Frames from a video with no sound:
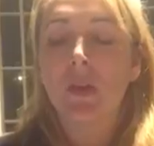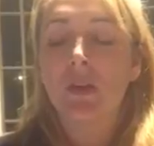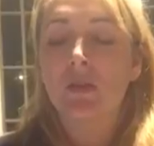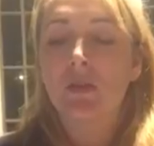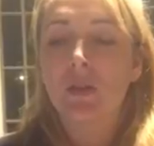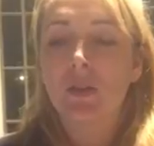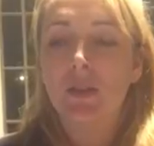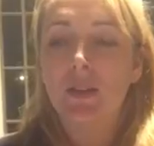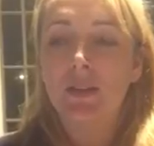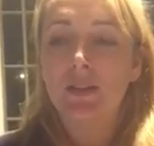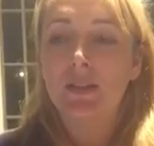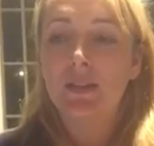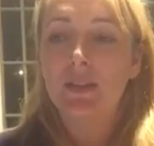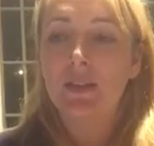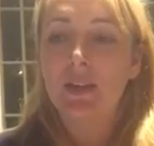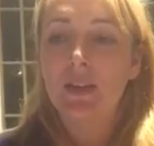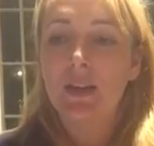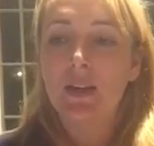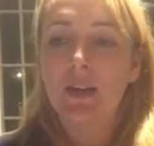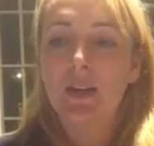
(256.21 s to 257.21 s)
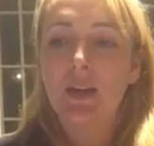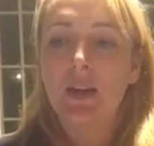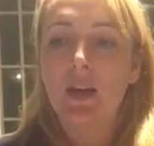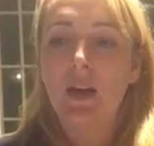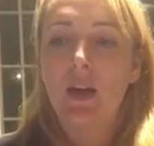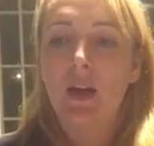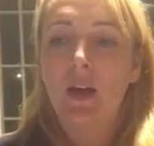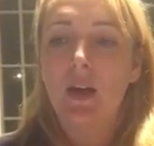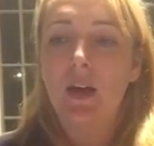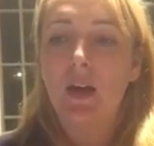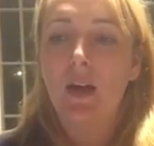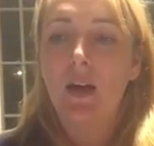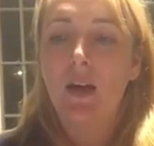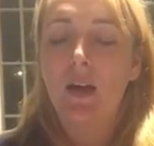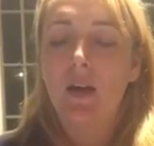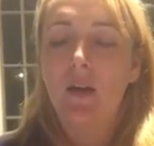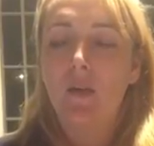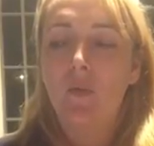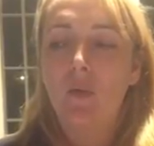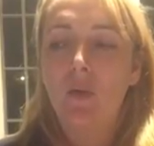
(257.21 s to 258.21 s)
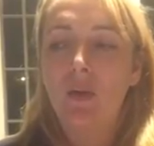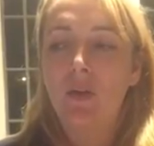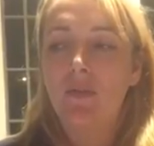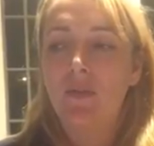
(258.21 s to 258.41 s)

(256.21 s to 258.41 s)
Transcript: So let's see, what